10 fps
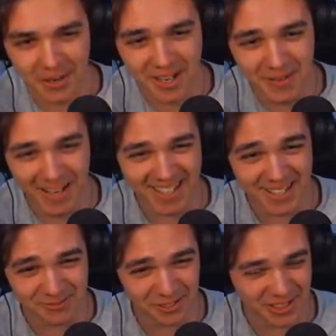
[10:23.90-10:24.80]
we made
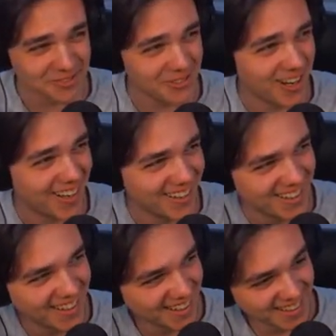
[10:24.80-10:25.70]
it pretty far.
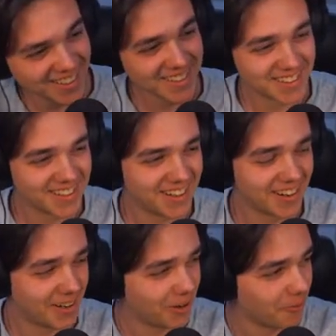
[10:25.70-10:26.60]

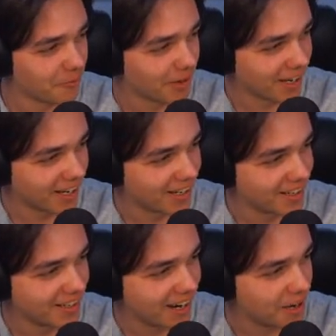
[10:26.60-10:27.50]
Oh
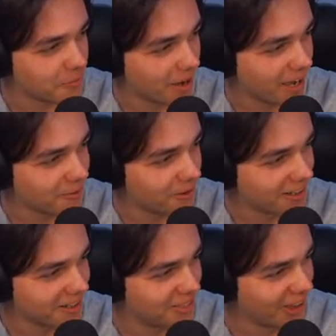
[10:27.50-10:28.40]
man. Hi Matt.
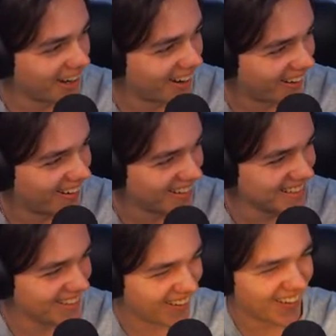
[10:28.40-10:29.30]
Welcome to the
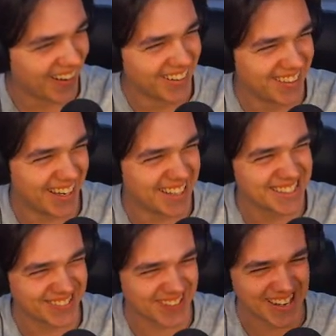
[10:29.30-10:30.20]
Hard Yard.
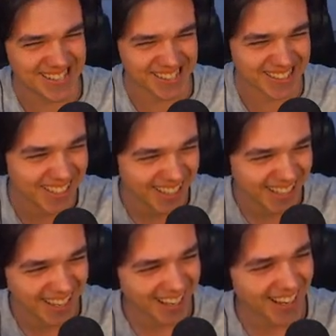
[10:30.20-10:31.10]
That's crazy.
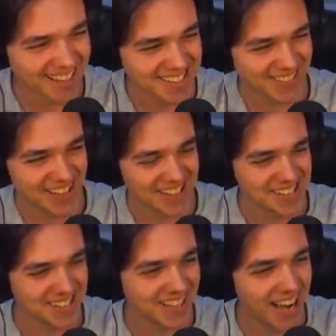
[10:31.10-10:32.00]
That's
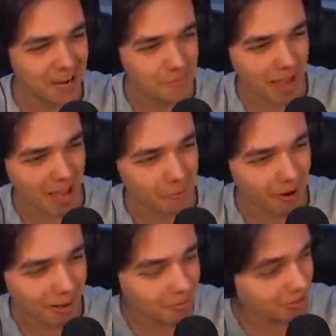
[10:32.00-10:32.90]
crazy. Hi Matt.
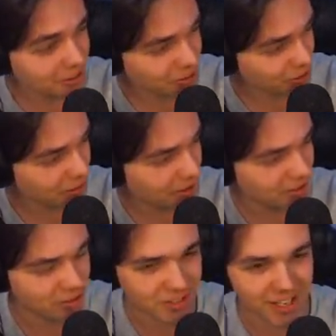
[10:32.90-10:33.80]
Welcome to the stream.
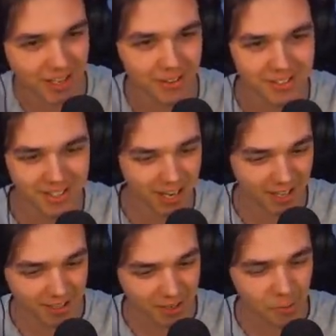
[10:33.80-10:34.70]
How's your day going
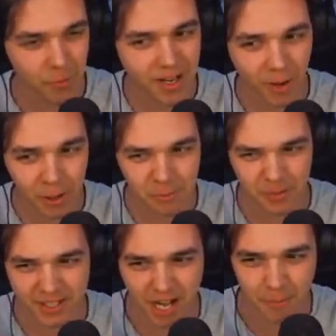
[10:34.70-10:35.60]
today? We are
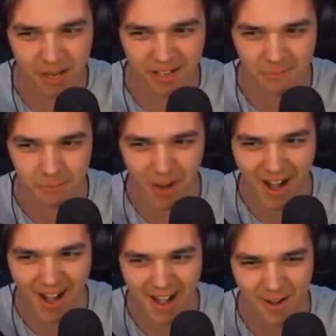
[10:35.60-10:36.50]
becoming
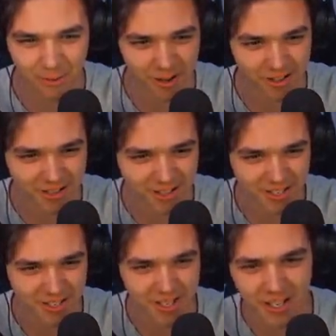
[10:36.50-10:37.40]

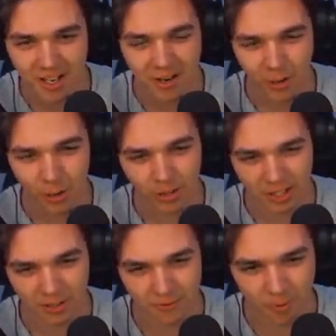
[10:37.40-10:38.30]
pirates
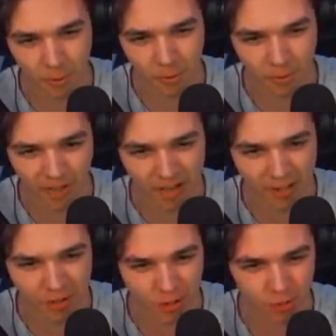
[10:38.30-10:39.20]
looking for
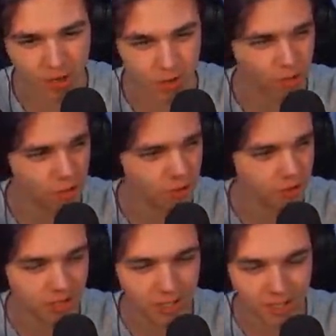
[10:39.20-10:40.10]
thy treasure.
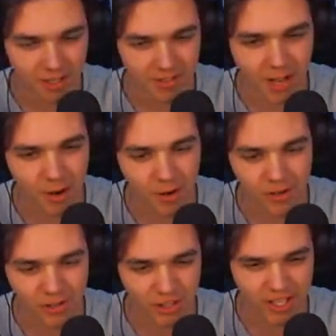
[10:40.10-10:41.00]

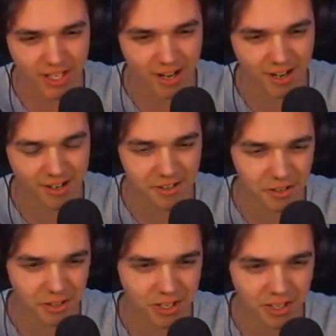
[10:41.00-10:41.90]
There she
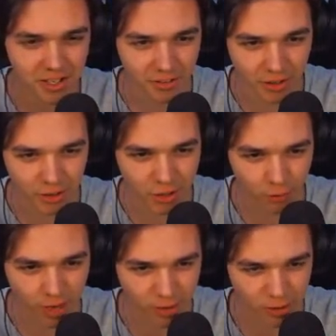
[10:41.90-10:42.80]
is, the
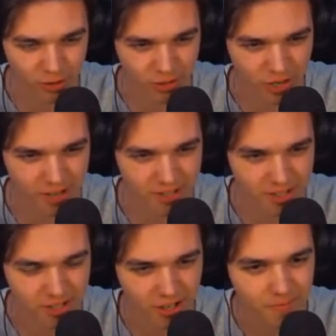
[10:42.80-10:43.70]
treasure
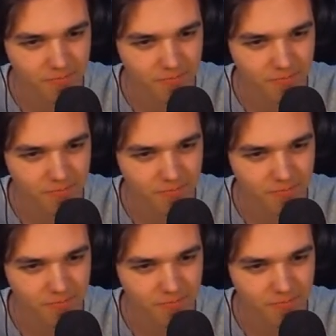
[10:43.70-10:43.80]
chest.